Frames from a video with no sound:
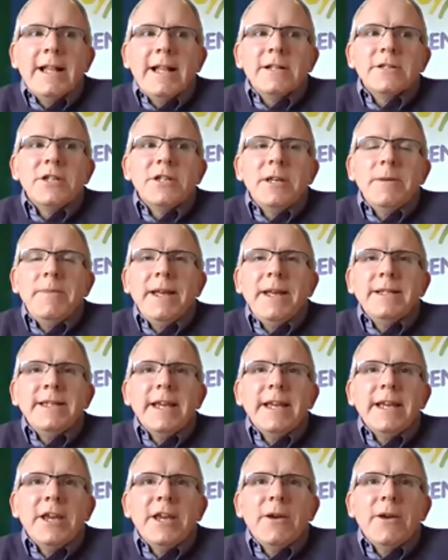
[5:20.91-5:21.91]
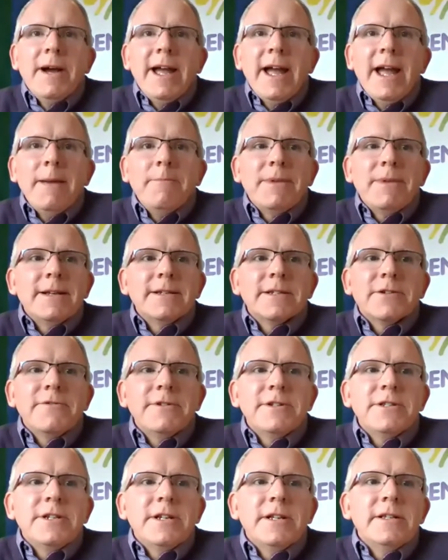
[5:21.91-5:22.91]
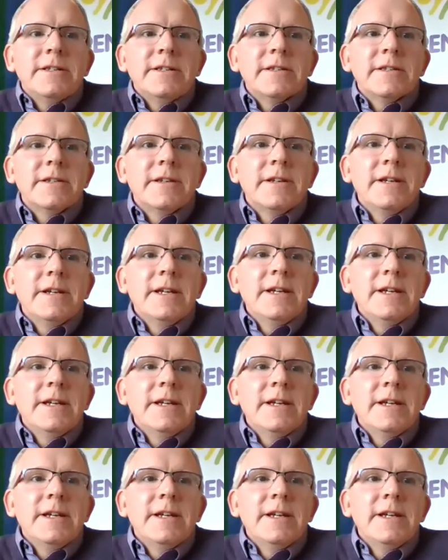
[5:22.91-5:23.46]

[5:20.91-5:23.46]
LGBTQIA plus Christians.